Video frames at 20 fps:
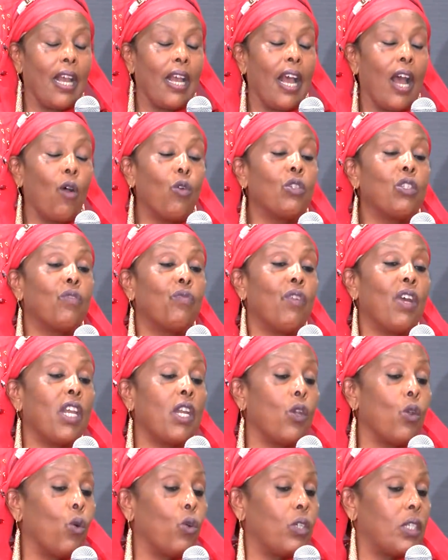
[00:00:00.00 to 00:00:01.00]
I was
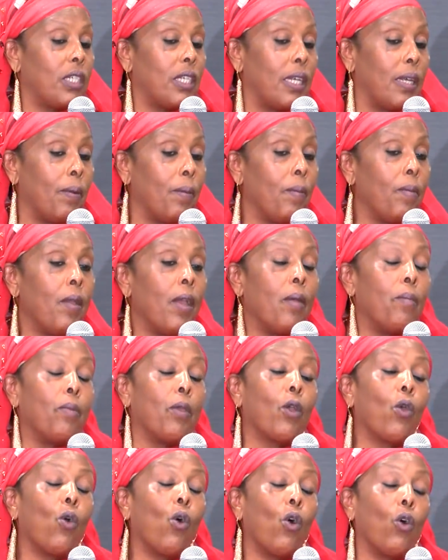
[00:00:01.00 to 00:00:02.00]
very naughty
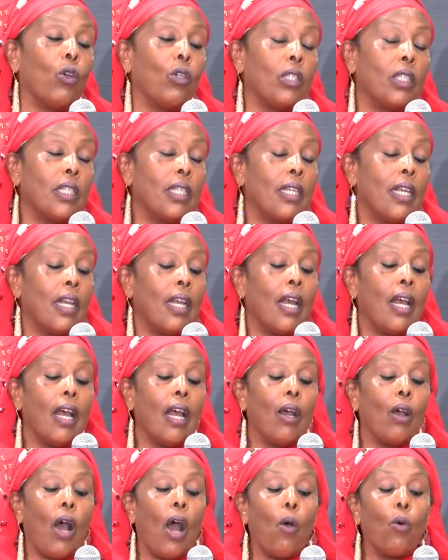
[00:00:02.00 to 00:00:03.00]
because
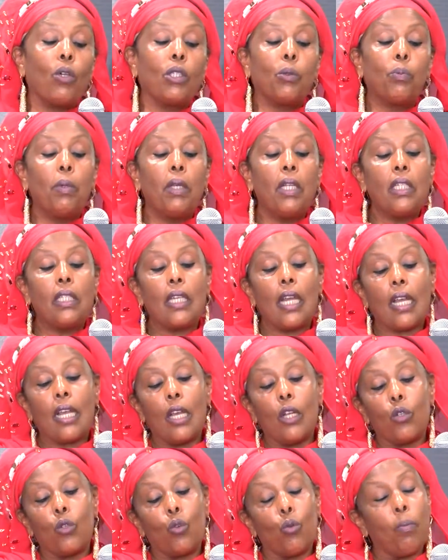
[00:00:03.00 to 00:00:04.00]
I was being
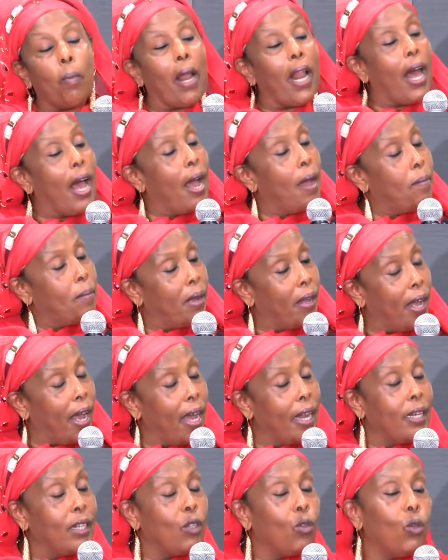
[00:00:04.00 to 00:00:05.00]
taken to Mal'ama,
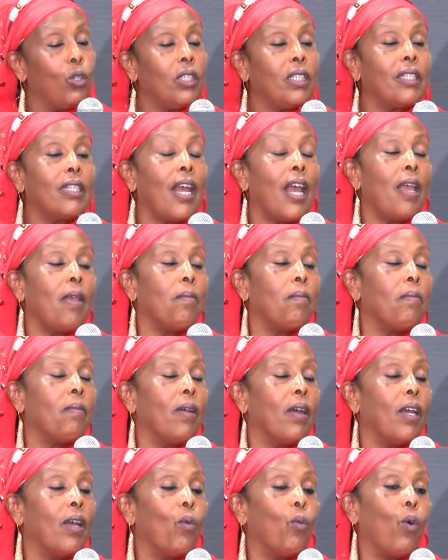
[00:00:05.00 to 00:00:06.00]
and those time,
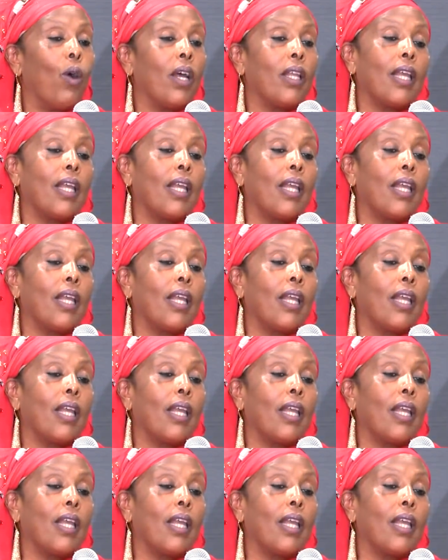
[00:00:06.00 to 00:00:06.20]
the